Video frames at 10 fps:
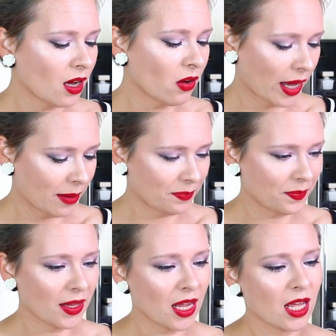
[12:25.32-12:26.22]
Okay,
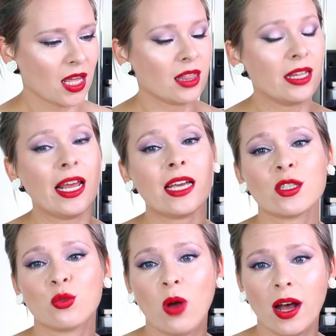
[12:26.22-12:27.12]
the
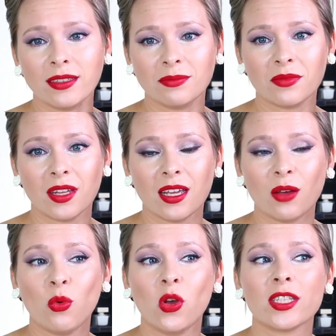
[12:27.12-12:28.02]
next one
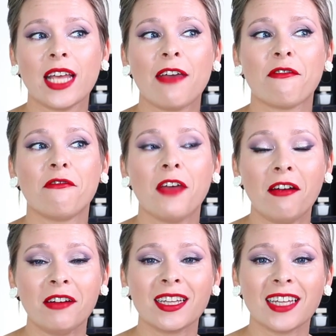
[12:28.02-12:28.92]
was a
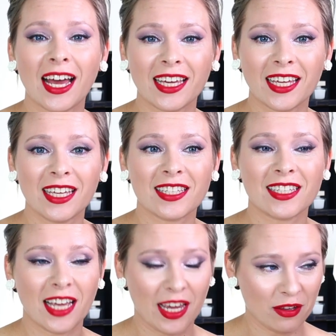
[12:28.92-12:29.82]
very lucky
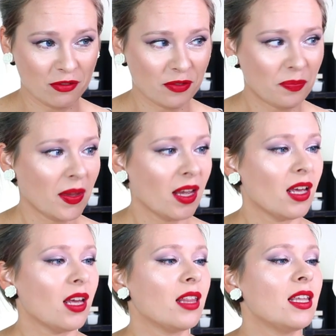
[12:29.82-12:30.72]
save.
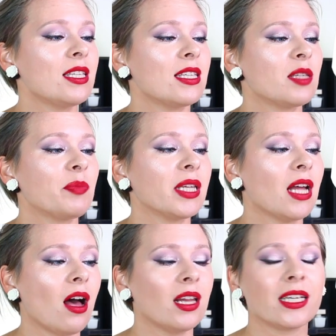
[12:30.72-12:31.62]
This is
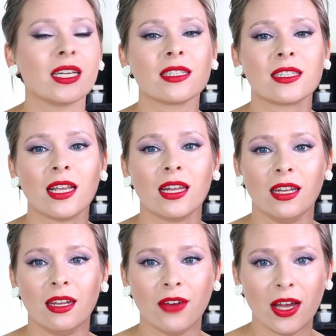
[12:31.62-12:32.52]
Penhaligon's
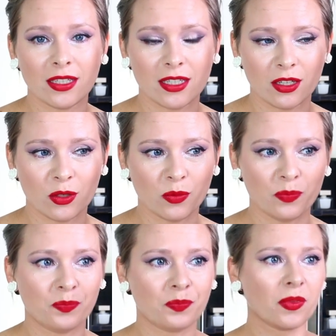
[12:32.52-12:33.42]

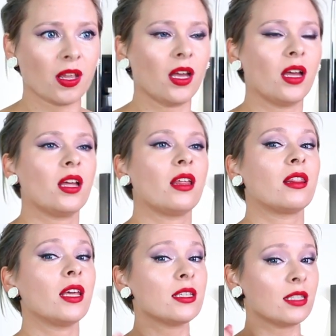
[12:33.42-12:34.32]
Levantium.
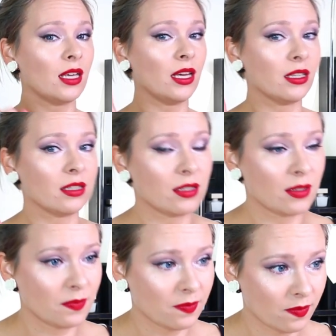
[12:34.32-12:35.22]
This
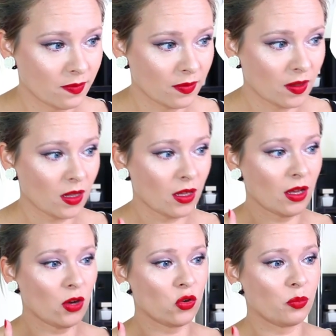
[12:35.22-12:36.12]
is
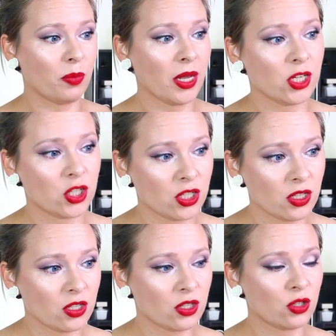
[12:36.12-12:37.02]

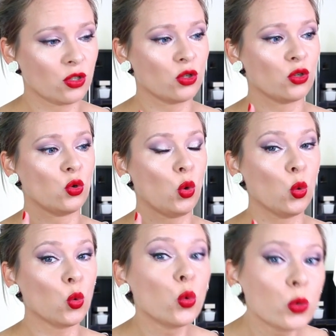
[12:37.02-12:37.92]
herbaceous
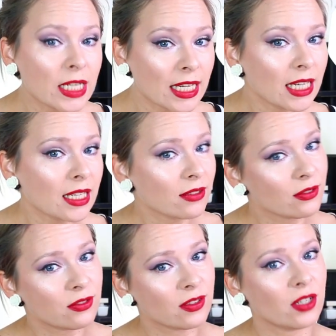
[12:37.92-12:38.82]
woody
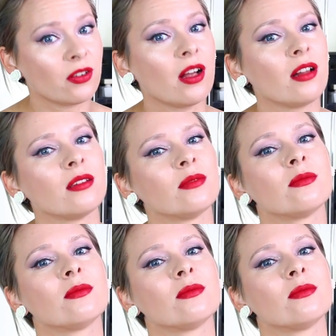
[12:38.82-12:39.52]
floral.